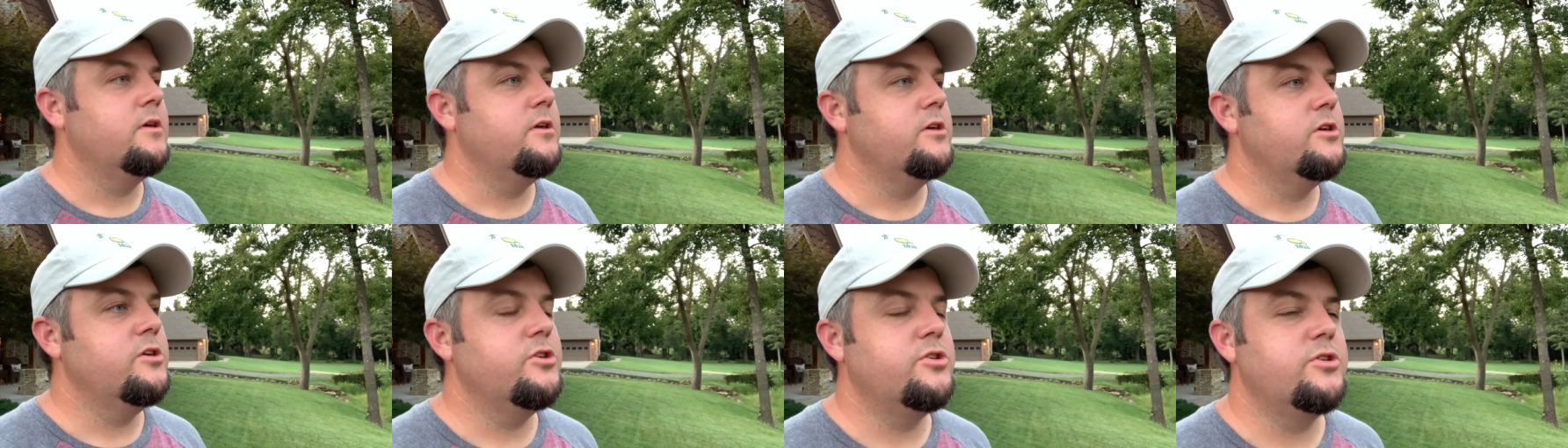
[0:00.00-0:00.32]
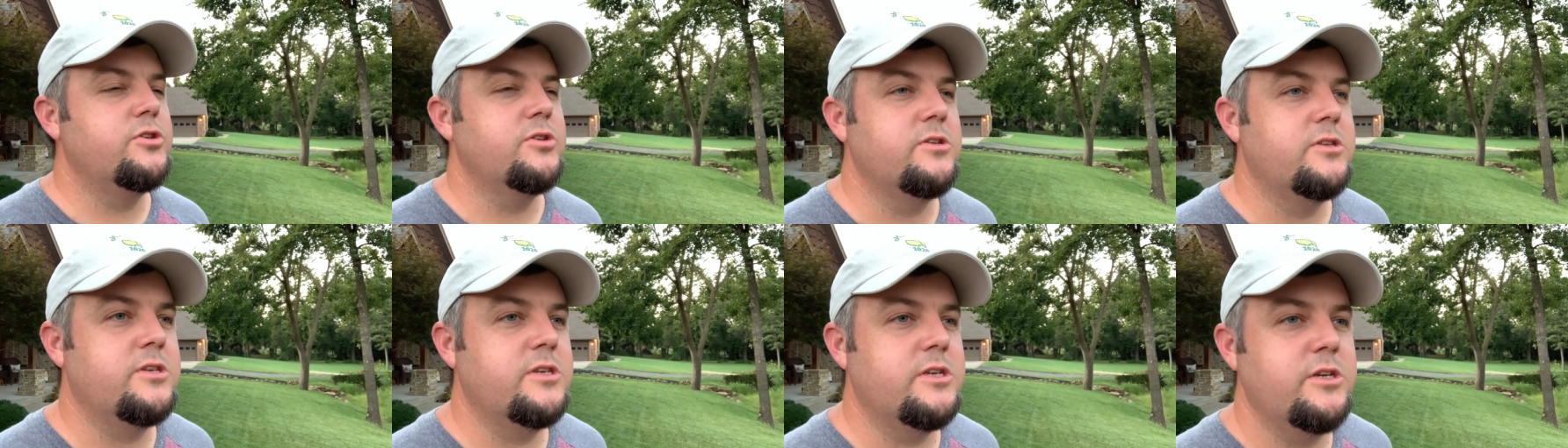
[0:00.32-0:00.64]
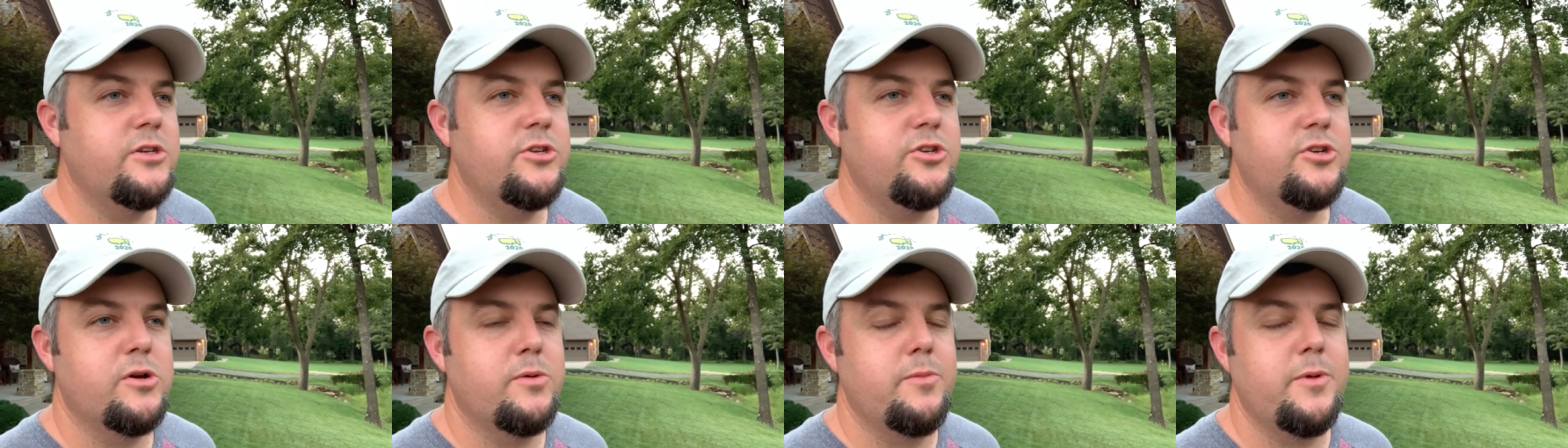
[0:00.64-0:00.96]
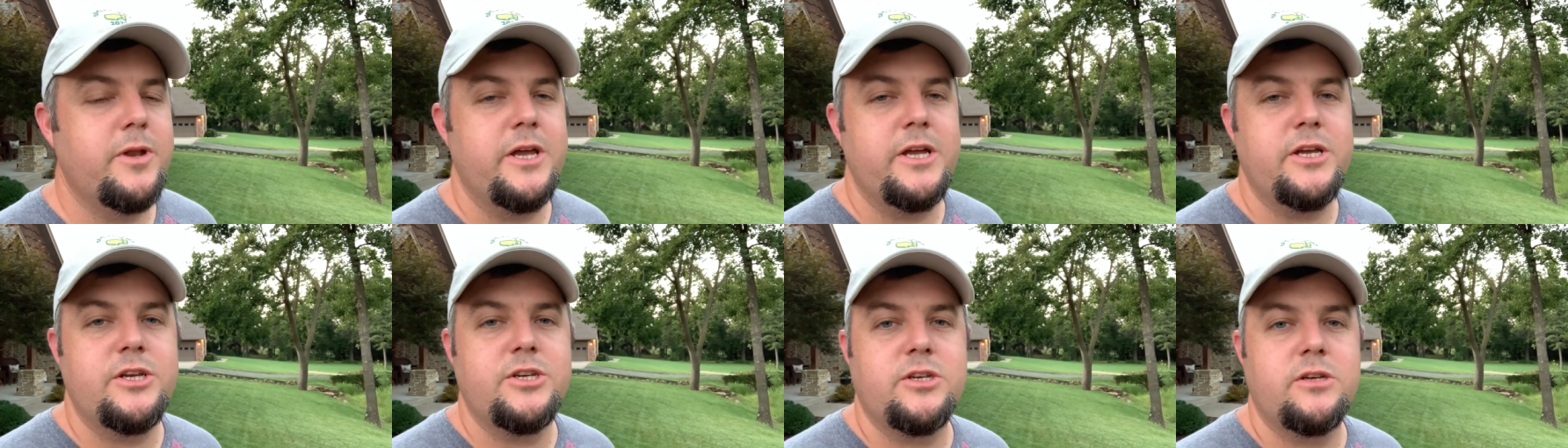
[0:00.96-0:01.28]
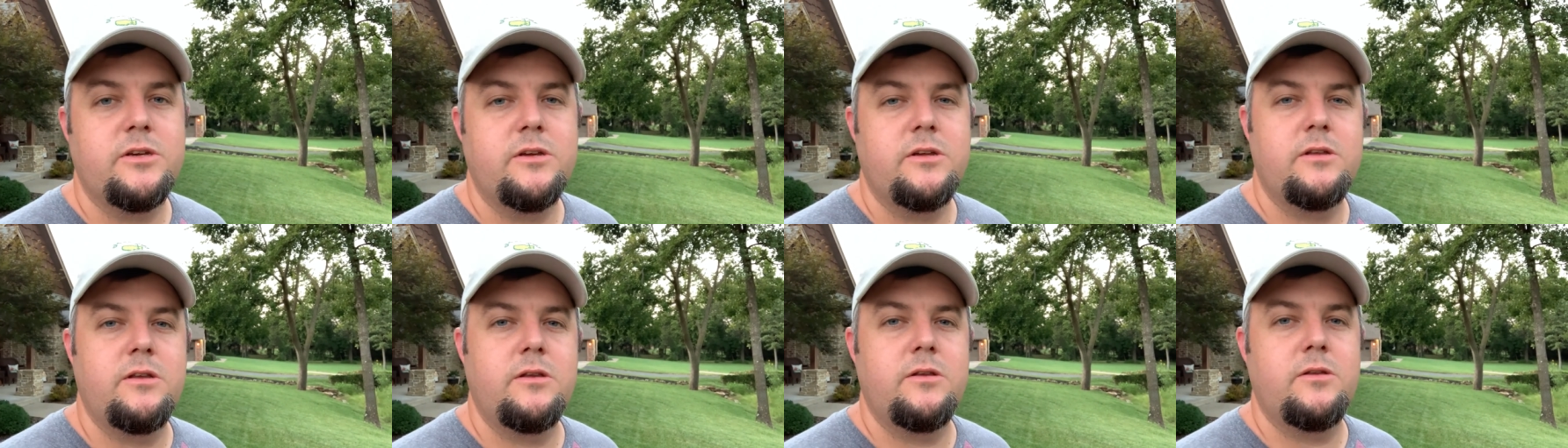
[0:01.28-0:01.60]
you should see
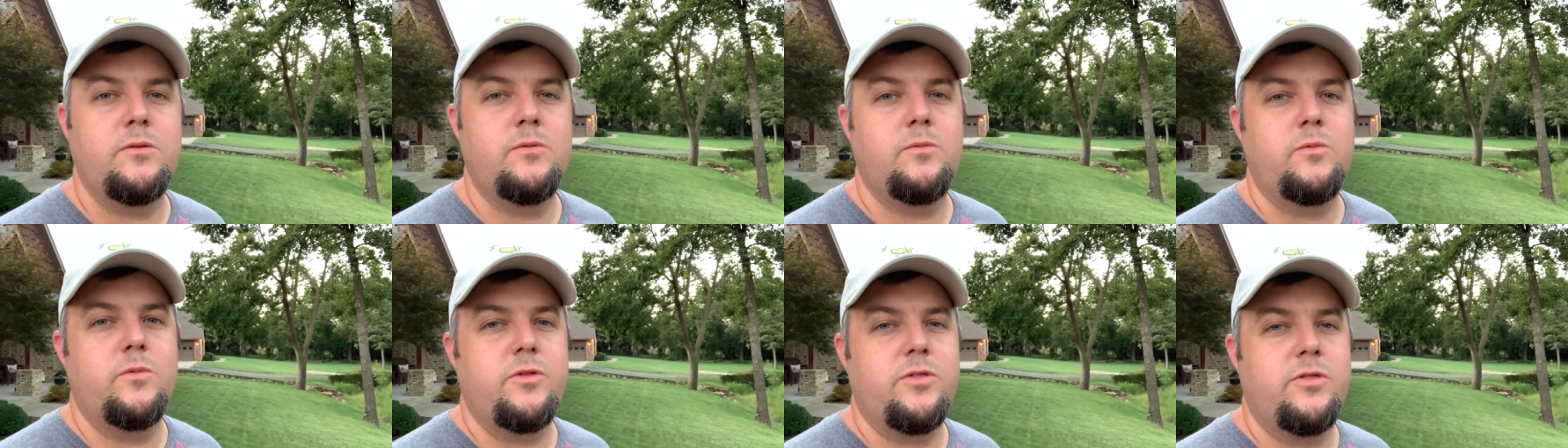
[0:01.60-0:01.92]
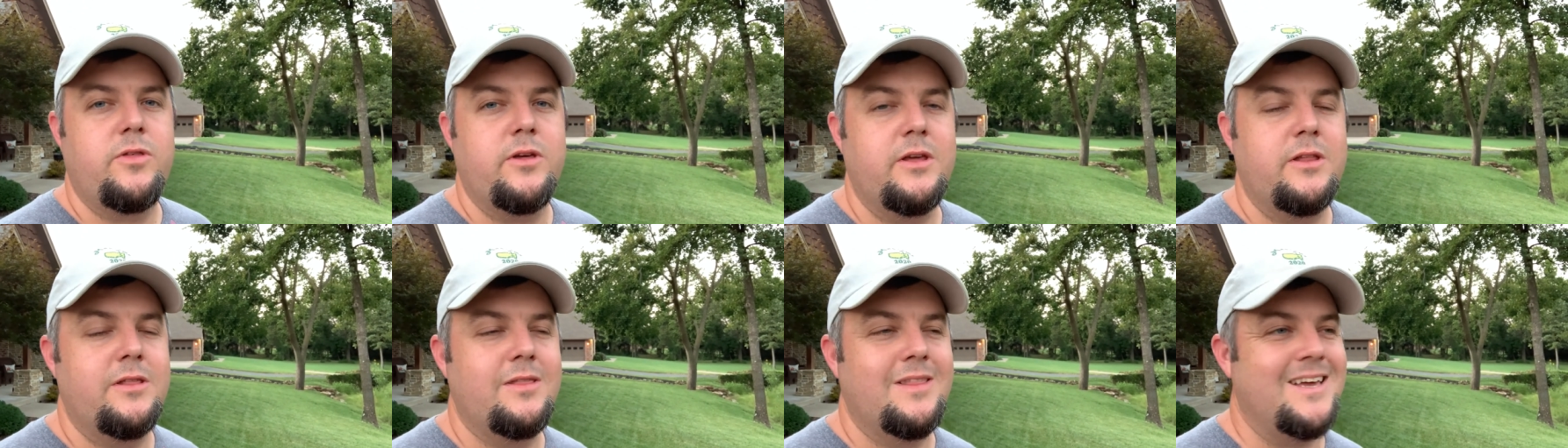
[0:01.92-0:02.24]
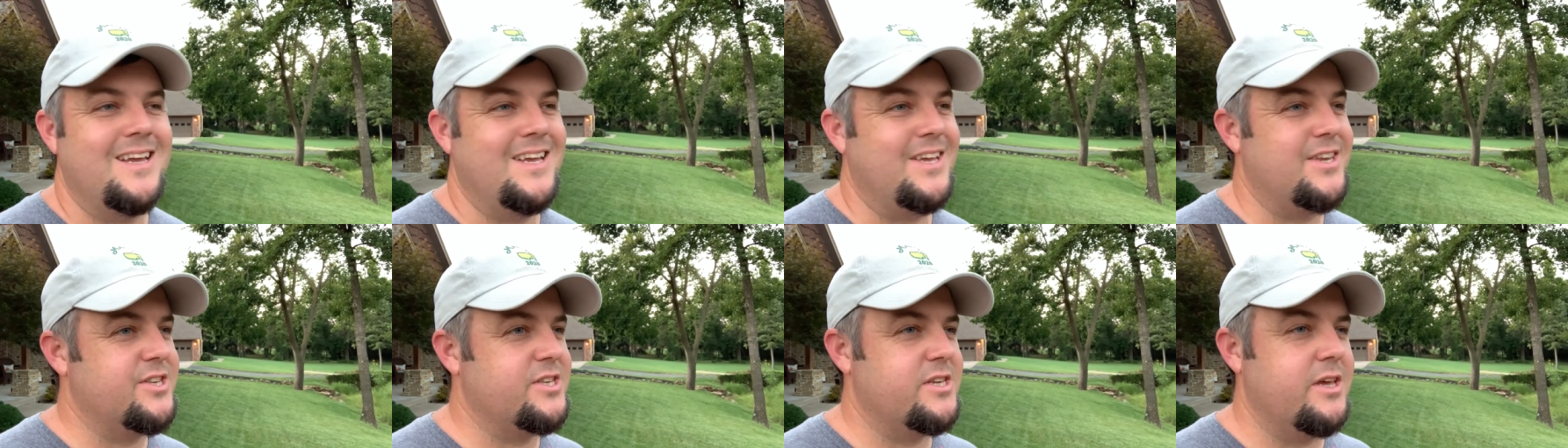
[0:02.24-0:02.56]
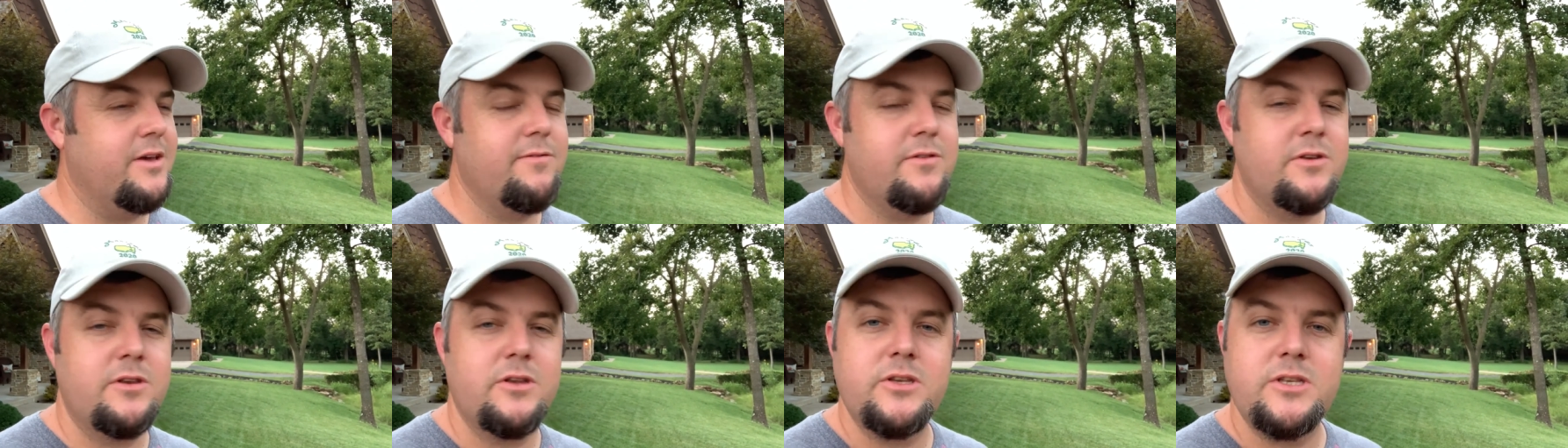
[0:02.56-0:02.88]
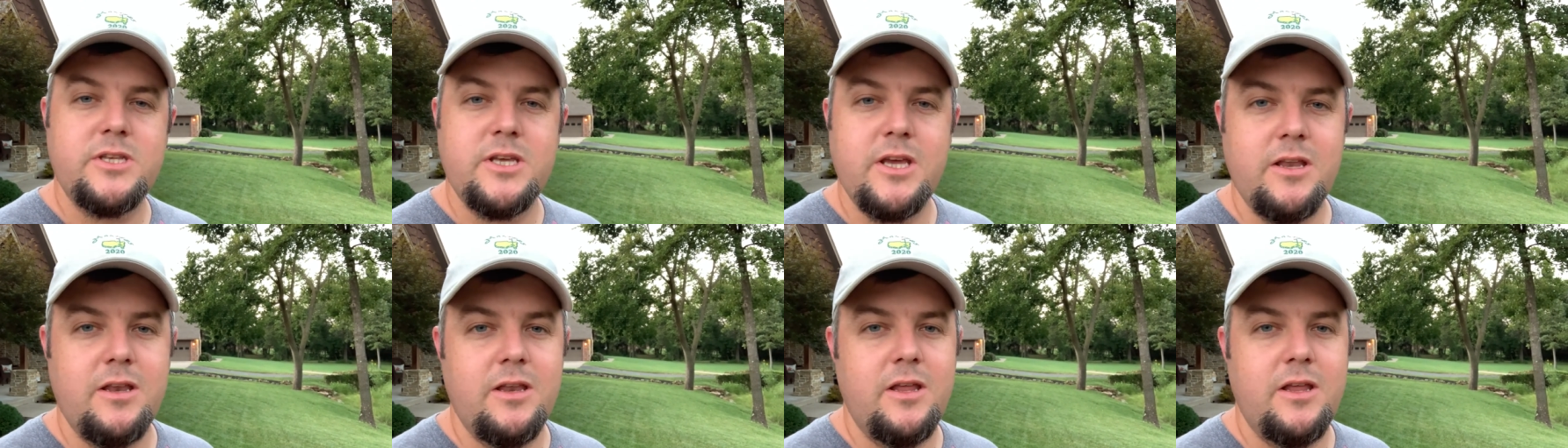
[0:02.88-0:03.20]
germination within like seven to 10